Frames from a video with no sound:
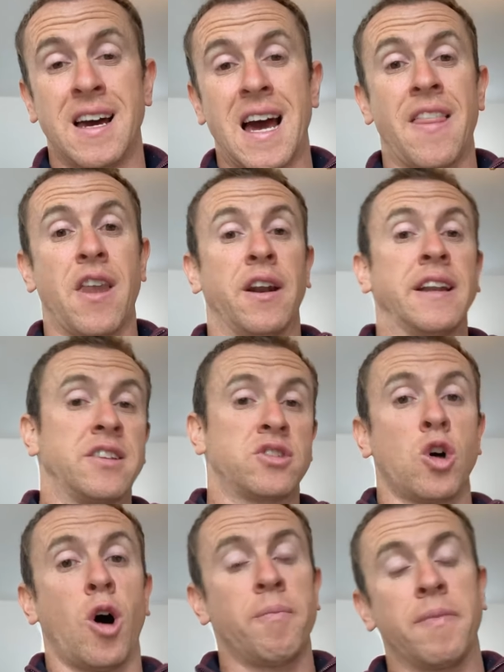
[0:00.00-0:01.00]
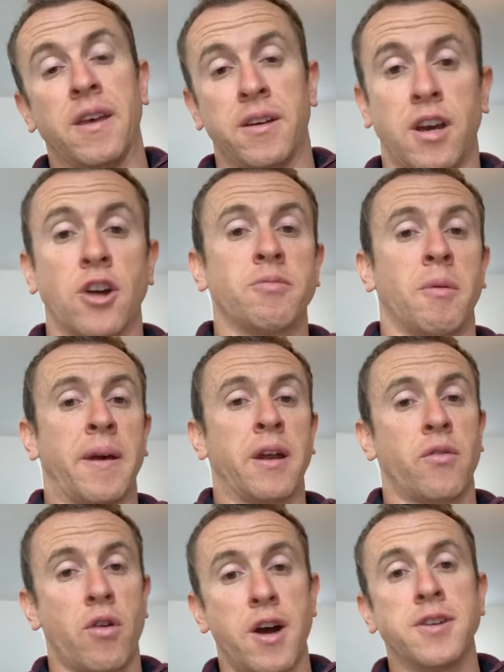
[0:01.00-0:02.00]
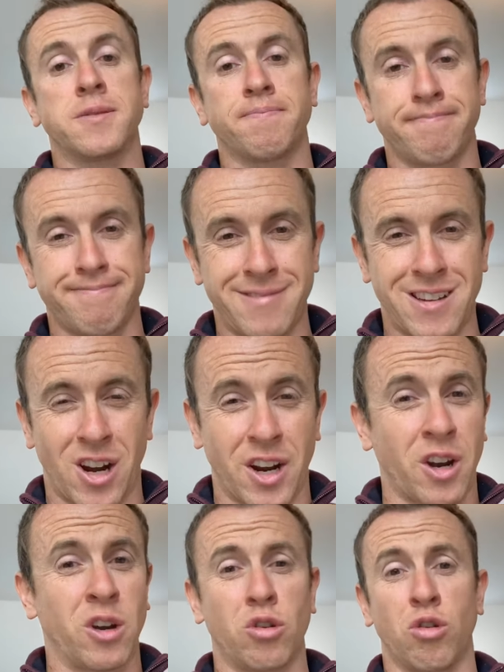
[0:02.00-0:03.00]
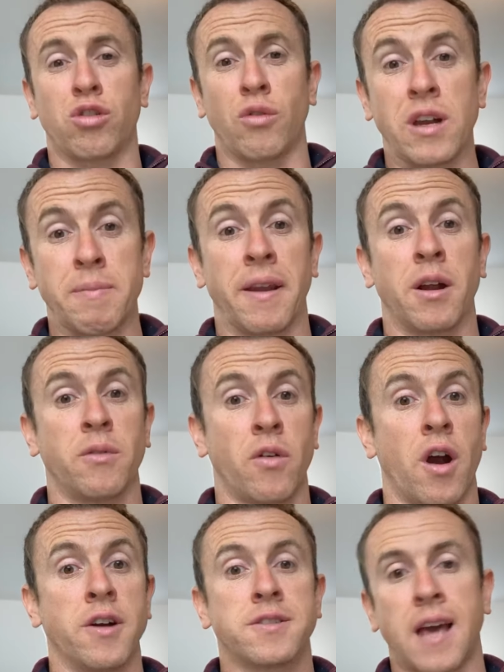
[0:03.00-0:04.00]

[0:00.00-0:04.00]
and then I need to stop, go to my bent over rows, and I can only do 3 bent over rows.